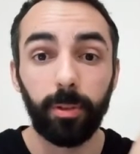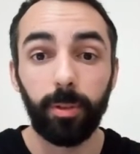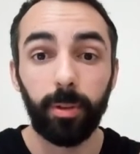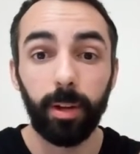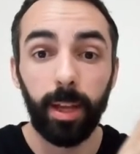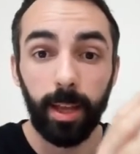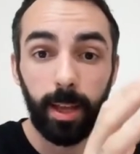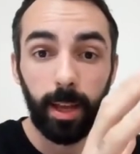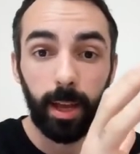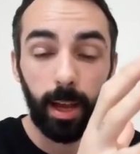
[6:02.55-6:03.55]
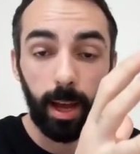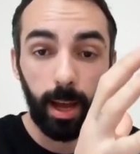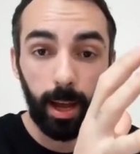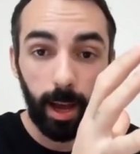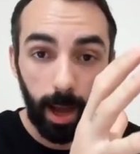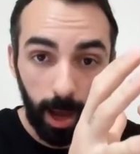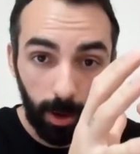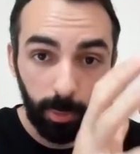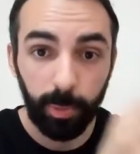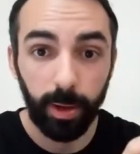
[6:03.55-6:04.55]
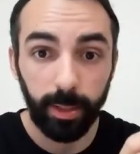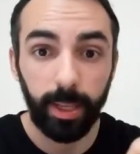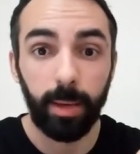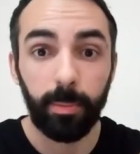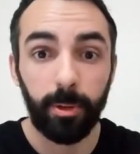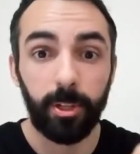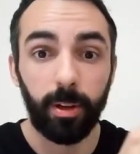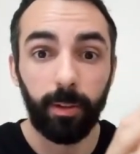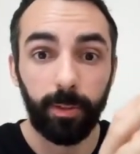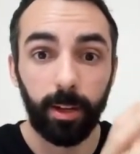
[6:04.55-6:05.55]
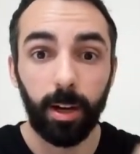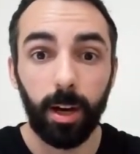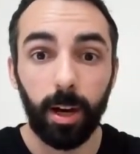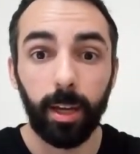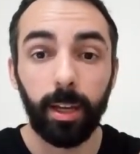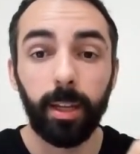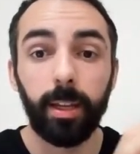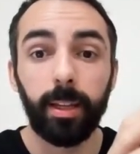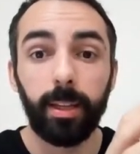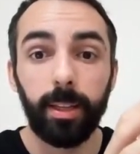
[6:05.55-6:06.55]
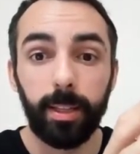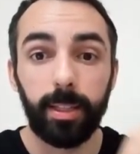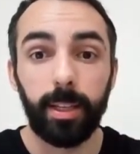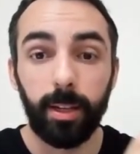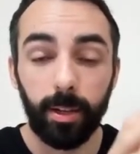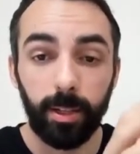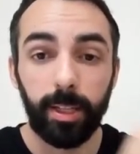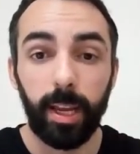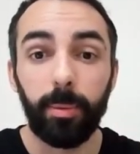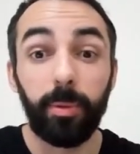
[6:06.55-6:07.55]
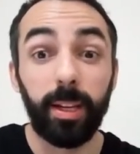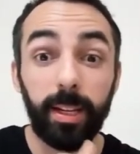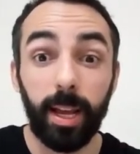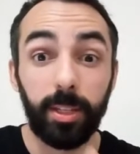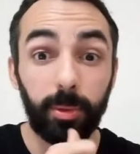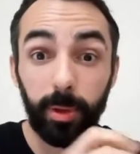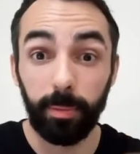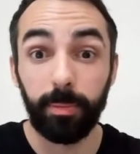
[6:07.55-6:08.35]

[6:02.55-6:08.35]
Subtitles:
door, I'll put the image of a guy sitting on the table eating ice cream.